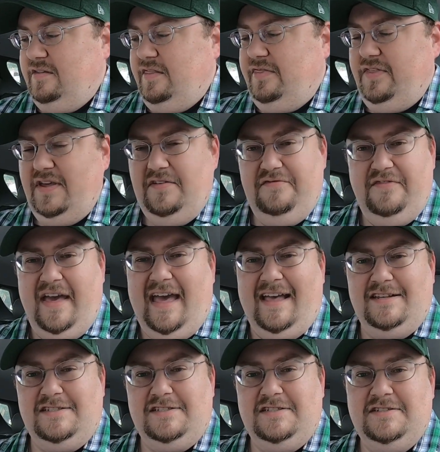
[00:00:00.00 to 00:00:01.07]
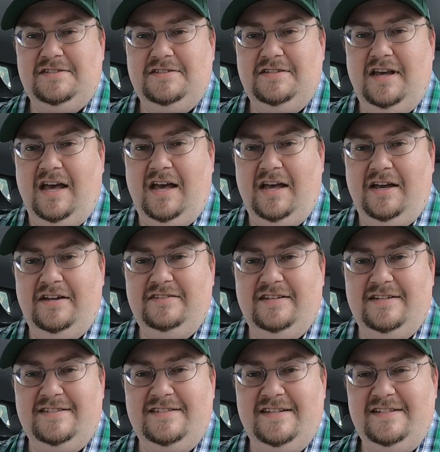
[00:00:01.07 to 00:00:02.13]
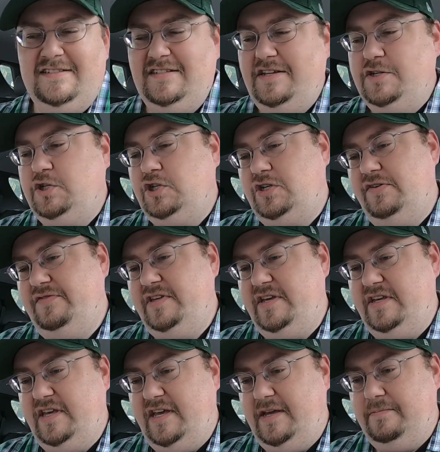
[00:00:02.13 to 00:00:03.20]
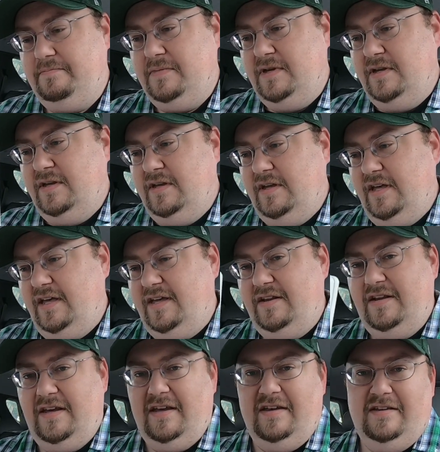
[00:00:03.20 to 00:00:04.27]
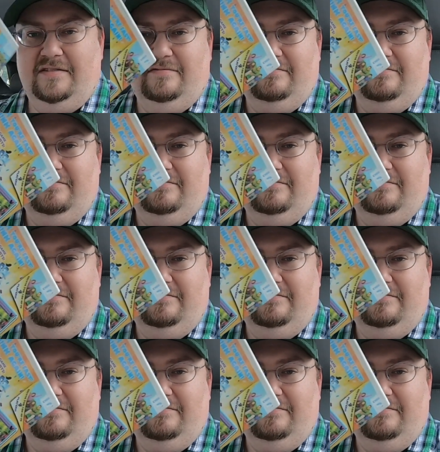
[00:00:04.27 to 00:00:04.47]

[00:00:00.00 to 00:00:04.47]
Think Fast. It's a Disney trivia game, and